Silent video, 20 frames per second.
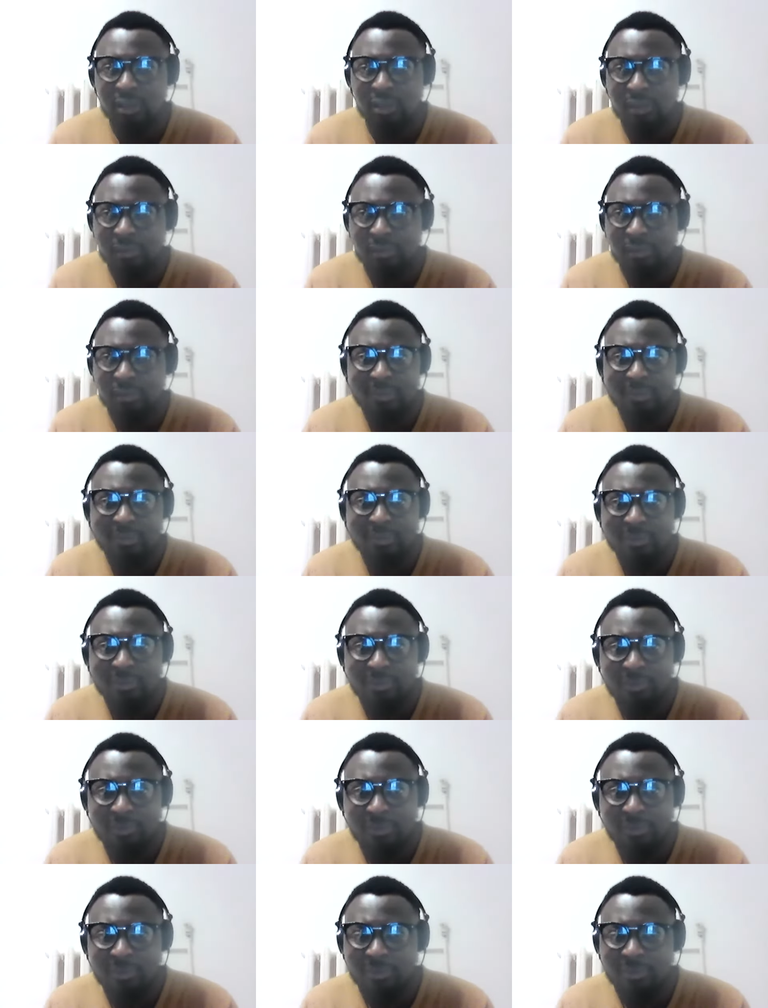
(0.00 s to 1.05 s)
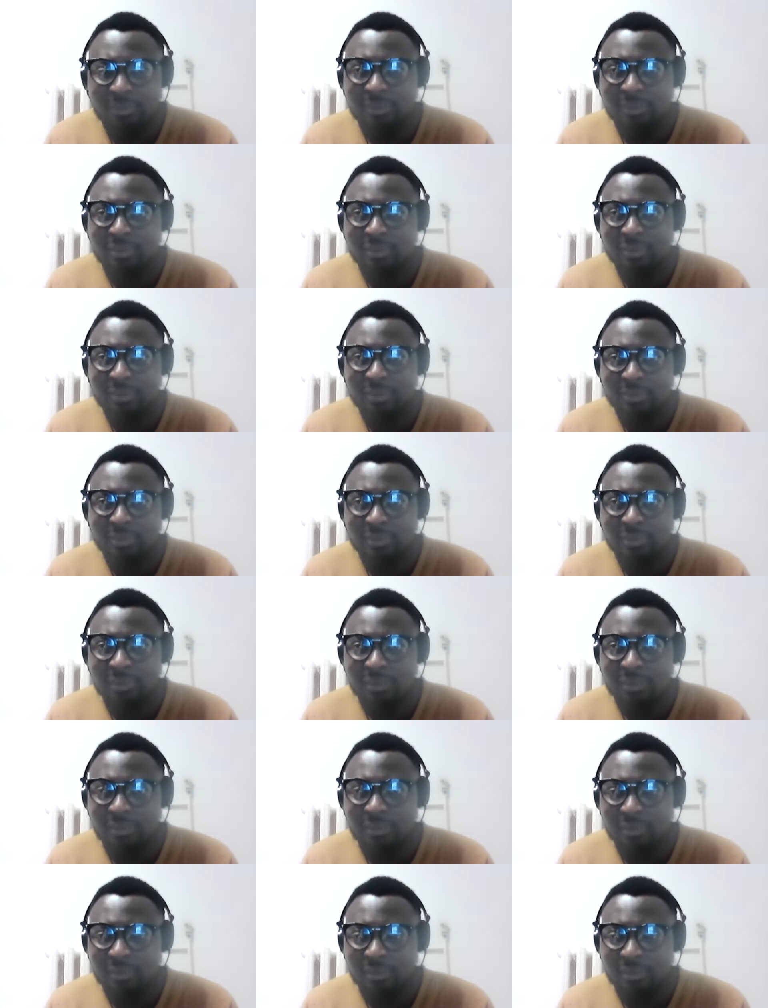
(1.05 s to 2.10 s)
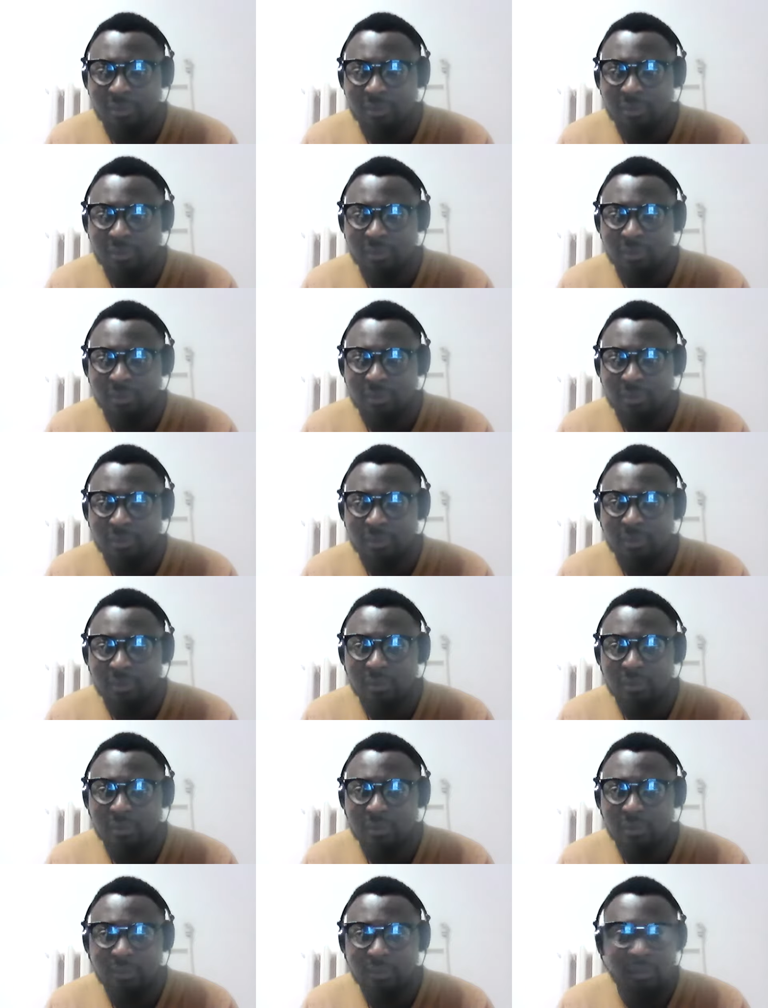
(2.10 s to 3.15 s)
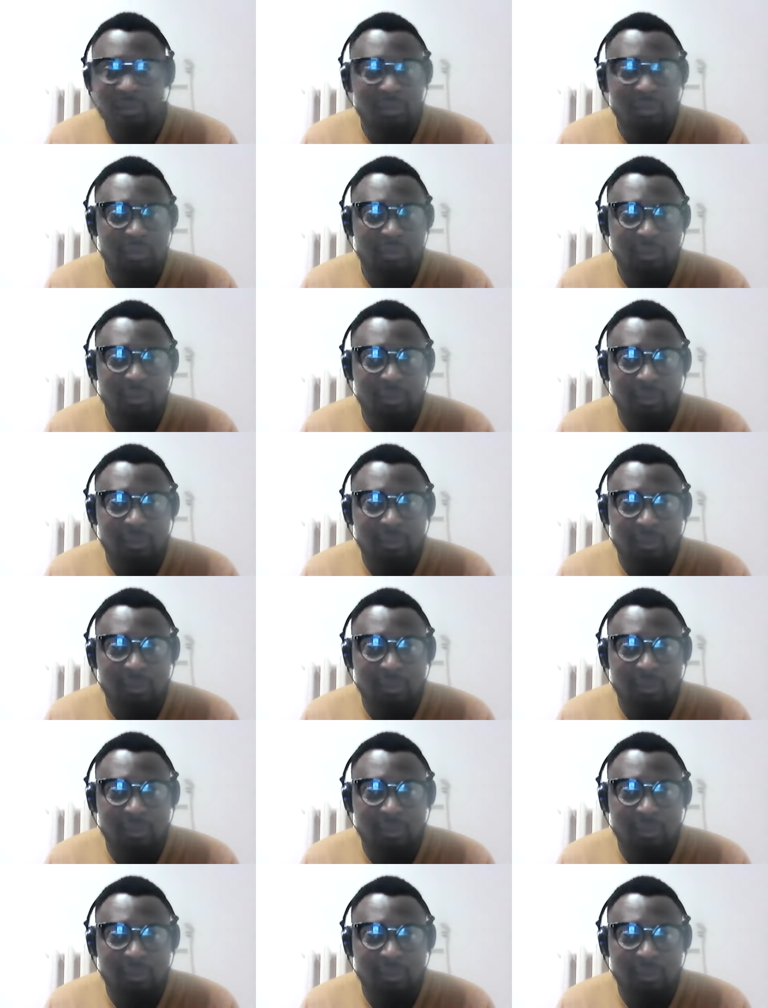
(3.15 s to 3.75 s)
Nobody speaks.